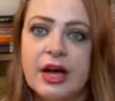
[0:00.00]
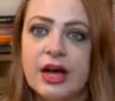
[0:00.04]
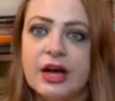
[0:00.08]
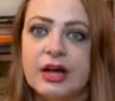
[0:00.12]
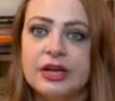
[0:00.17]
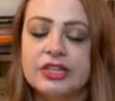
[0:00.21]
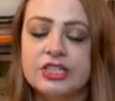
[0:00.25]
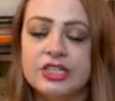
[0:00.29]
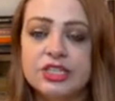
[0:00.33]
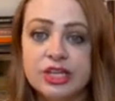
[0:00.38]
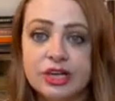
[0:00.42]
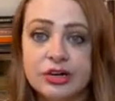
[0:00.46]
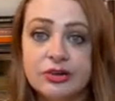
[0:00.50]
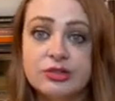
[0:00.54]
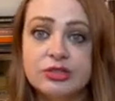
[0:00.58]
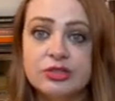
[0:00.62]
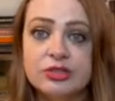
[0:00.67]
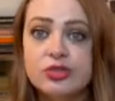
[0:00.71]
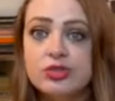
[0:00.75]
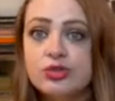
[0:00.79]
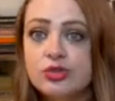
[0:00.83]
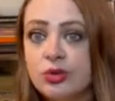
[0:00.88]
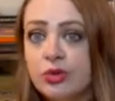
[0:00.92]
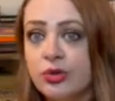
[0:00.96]
share a
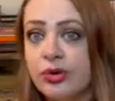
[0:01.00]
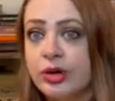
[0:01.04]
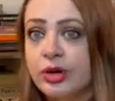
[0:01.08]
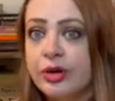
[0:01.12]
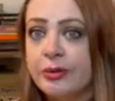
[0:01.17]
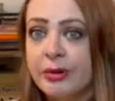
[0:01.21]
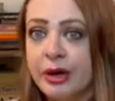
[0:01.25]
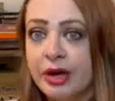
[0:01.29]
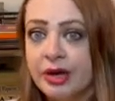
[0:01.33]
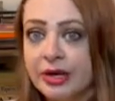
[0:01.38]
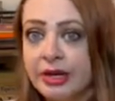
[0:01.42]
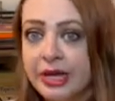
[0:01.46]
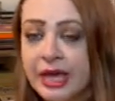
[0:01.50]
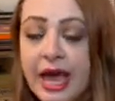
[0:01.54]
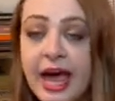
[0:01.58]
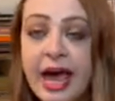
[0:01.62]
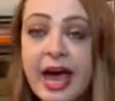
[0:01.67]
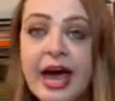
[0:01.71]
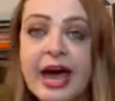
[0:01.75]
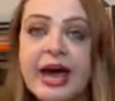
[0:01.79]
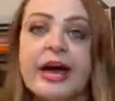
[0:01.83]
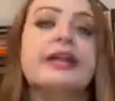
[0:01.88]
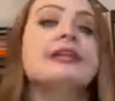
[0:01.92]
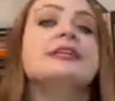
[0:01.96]
story about a
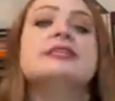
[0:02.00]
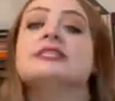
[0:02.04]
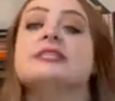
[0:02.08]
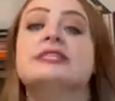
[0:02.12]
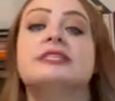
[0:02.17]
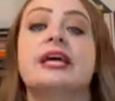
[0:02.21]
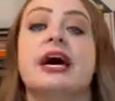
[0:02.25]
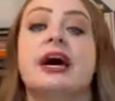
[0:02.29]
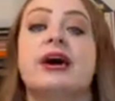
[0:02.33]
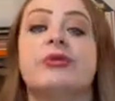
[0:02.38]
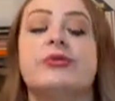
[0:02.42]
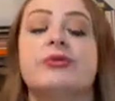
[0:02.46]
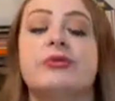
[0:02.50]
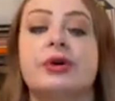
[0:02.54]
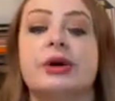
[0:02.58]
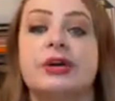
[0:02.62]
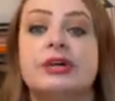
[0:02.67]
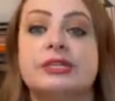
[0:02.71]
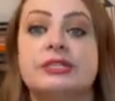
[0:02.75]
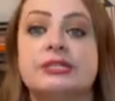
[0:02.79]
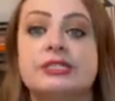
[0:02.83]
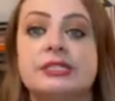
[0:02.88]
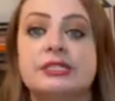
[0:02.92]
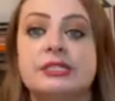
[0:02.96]
cat that
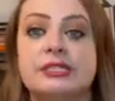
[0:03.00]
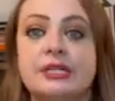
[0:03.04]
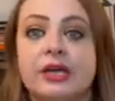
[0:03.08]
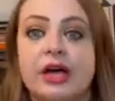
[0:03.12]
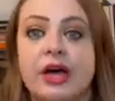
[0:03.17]
was